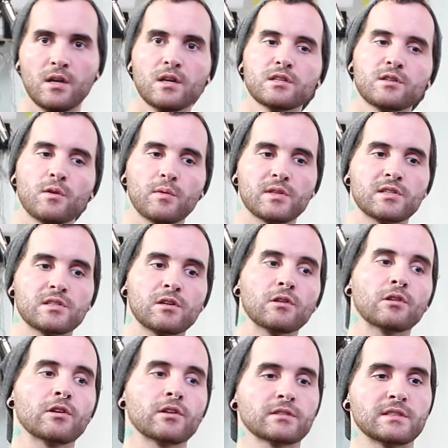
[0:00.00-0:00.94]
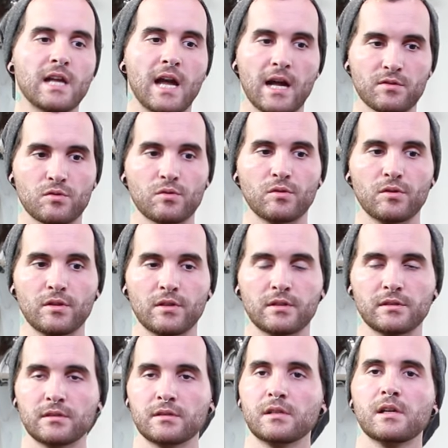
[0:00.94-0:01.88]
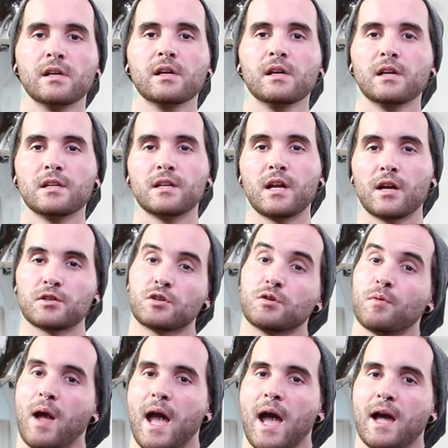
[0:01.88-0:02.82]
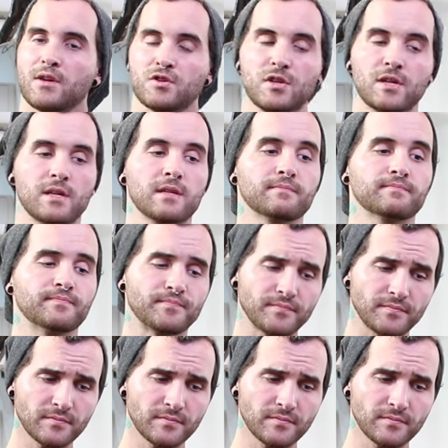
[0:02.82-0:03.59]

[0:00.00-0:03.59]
so it still looked natural and not too ashy